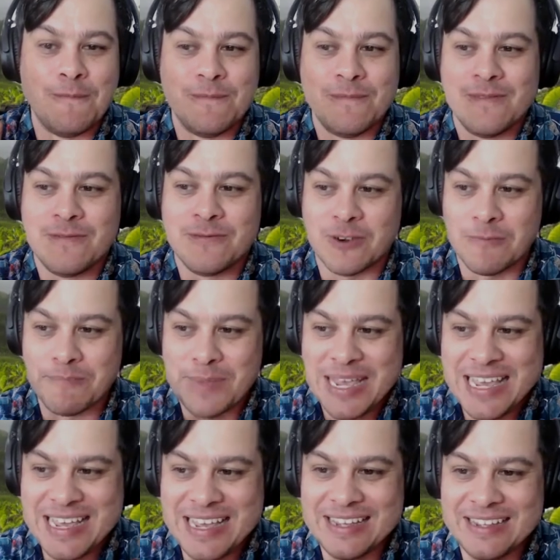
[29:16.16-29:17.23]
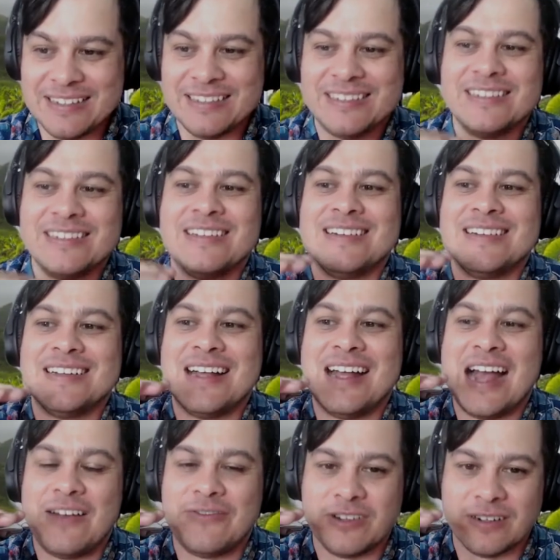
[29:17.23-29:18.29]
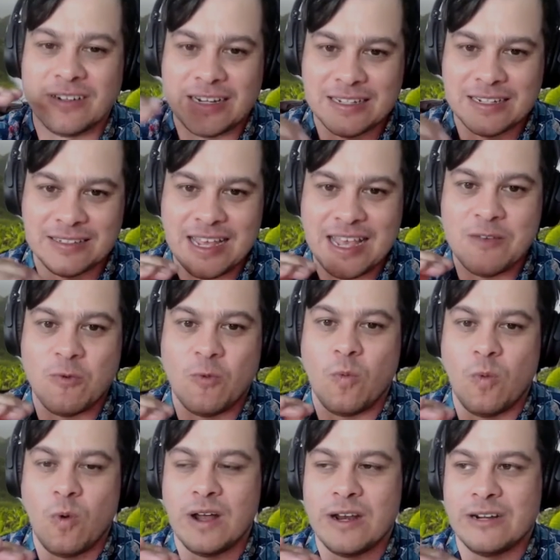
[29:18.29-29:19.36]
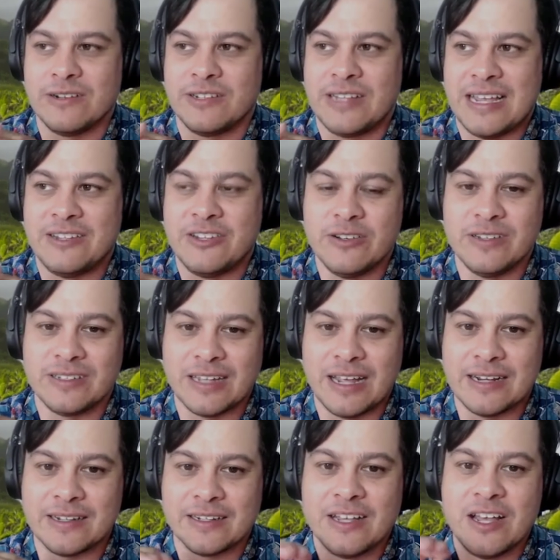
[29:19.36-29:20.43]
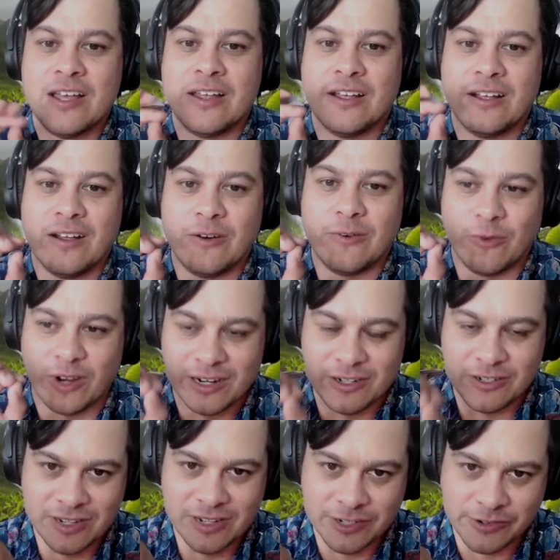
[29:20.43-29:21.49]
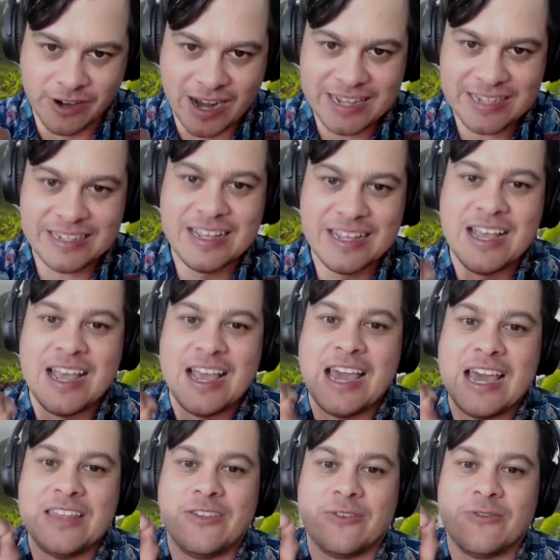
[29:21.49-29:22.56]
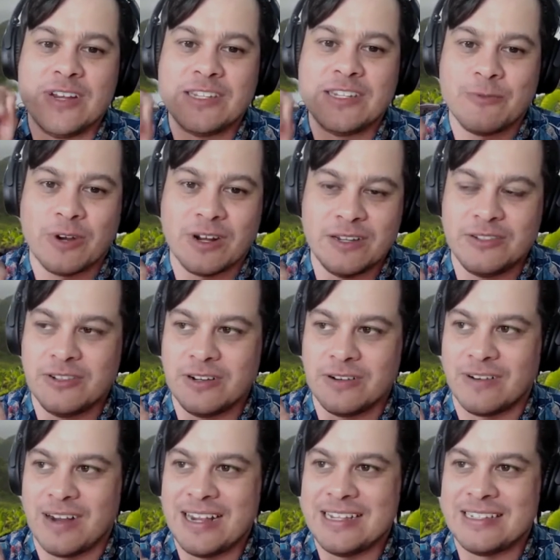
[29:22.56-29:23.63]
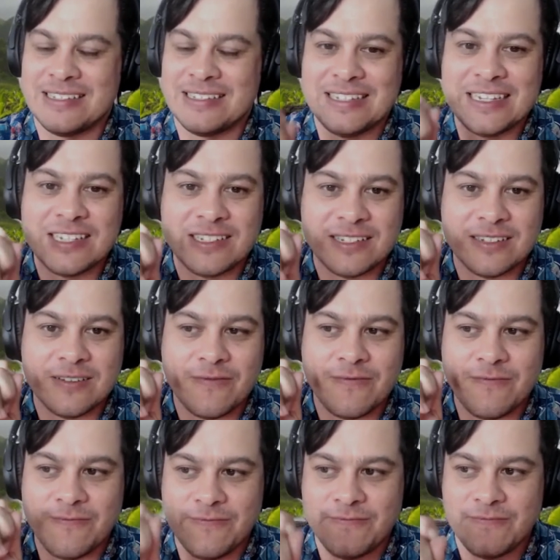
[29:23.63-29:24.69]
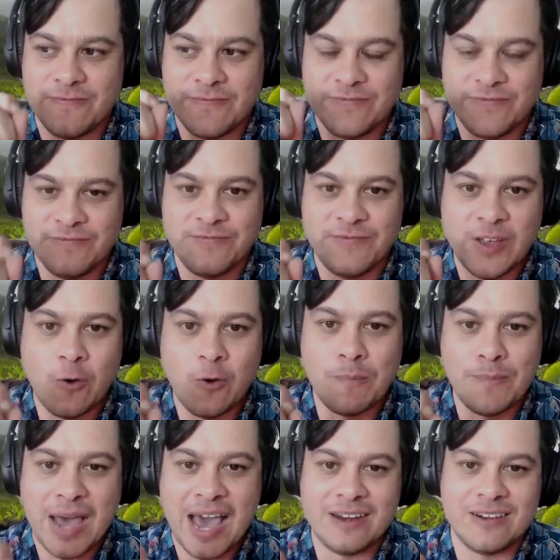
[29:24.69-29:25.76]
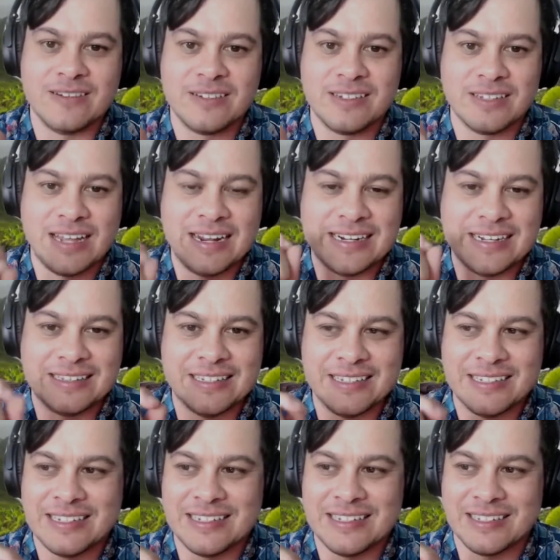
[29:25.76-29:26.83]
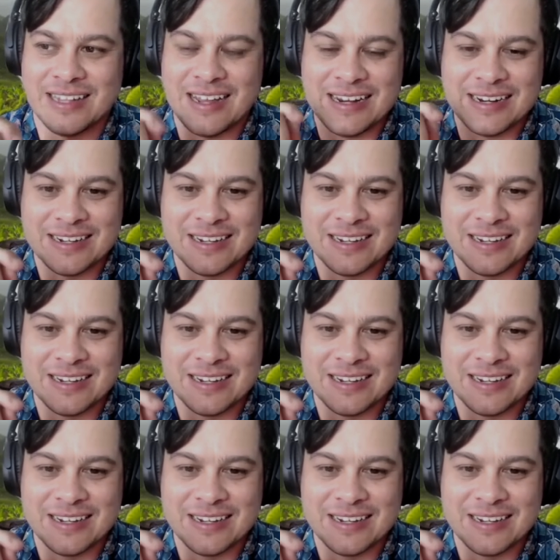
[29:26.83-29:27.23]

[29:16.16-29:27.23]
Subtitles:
For me, after like a day one or day two, is like, we're going to do this right. And the reason we're going to do it right is this film matters. Like, this is like